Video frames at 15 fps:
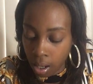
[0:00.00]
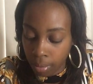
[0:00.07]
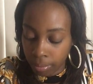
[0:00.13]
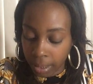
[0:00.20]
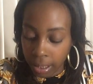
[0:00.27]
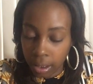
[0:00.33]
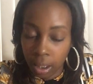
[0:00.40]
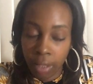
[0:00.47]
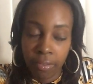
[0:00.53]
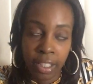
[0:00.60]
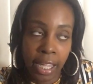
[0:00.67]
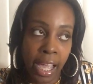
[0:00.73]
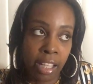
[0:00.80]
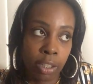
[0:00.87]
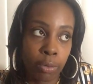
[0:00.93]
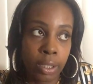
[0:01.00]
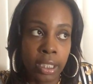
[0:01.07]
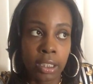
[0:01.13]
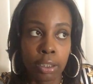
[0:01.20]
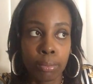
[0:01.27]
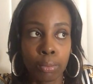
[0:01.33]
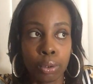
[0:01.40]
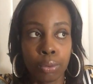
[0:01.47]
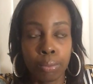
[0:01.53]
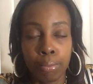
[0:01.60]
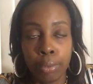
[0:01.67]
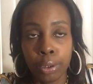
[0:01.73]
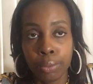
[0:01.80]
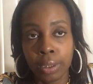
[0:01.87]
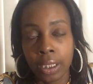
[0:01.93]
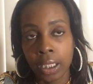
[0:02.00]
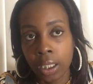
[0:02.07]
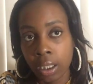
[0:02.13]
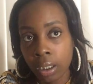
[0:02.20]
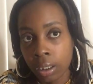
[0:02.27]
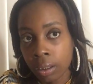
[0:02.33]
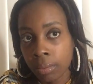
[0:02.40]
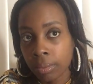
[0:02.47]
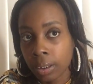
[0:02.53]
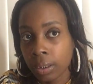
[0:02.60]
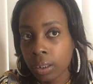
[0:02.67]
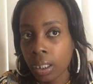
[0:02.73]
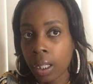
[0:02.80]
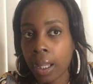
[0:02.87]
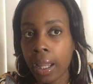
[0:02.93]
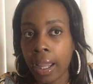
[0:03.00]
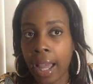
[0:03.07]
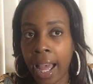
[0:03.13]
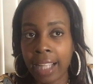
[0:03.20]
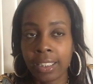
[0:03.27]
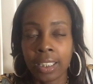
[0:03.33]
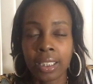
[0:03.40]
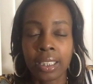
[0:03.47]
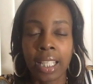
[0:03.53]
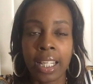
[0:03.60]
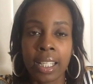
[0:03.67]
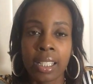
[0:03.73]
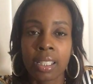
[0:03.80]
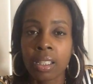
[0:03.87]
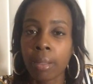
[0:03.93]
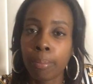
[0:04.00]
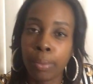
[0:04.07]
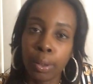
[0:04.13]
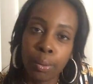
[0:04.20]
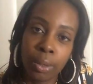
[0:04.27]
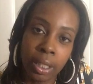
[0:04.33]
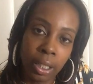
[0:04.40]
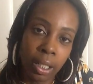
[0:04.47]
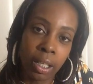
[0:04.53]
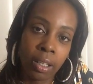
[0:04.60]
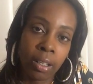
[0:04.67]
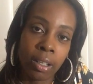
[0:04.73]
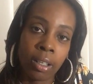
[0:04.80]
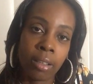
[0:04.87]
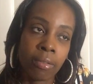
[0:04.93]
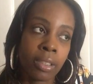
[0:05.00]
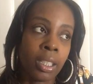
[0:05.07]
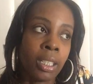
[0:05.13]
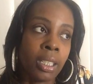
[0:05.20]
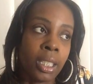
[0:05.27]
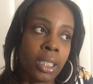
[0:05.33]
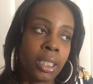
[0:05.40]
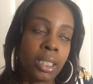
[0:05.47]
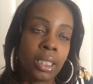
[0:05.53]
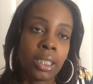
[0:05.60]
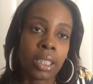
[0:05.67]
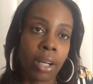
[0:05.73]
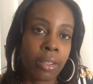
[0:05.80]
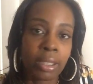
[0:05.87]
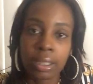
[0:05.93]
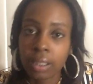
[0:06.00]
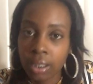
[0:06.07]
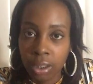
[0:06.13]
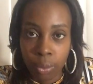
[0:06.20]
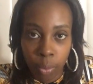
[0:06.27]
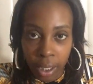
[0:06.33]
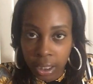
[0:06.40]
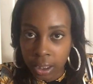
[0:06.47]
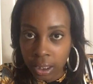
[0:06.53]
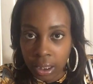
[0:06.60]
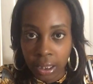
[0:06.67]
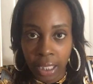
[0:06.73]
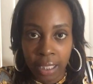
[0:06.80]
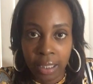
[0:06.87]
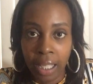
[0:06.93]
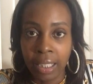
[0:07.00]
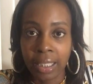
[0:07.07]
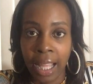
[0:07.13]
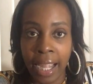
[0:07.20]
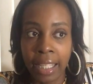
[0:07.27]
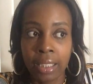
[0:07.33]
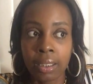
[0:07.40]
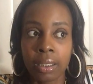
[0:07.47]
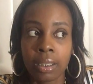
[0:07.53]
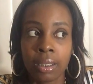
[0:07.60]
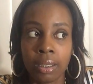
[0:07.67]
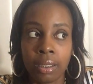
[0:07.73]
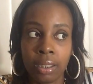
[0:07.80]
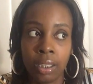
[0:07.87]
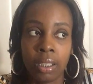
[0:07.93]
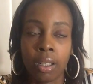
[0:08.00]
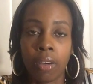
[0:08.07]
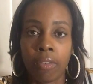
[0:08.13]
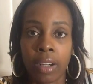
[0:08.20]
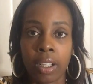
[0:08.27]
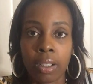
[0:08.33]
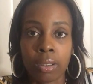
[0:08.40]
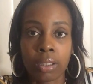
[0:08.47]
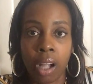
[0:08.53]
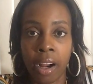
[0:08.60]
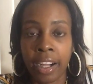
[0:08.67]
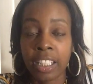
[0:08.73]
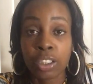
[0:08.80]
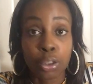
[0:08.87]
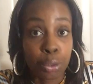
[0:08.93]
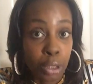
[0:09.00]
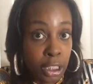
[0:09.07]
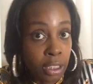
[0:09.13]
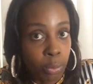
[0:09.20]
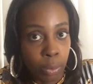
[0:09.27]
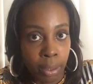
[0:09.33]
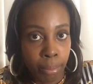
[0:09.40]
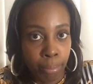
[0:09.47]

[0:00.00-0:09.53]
They love galleries and museums. I just think it's the beauty of certain situations that they like. You know, Virgos are intrigued with